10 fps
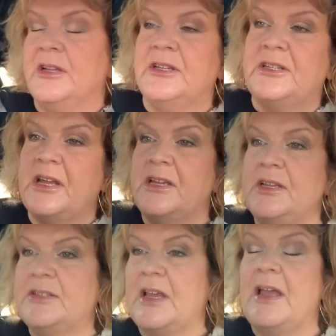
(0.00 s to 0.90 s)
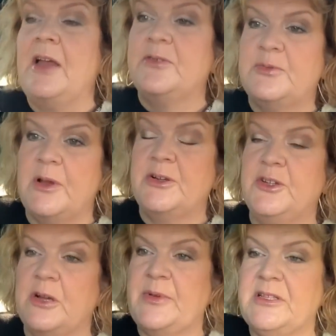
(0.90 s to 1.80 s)
Today's housework
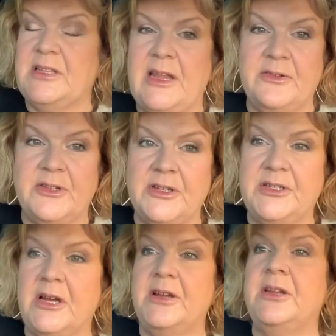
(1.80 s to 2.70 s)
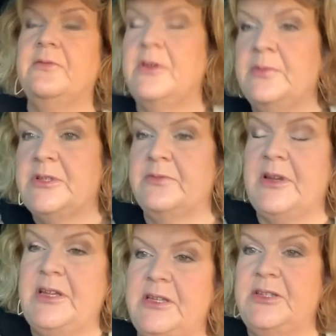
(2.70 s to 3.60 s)
job is the lounge and dining room, so I
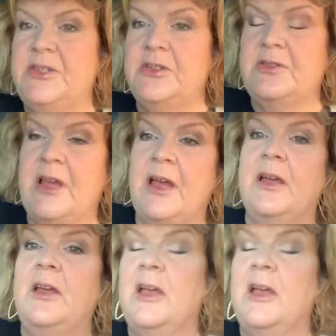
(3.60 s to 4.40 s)
need to do that.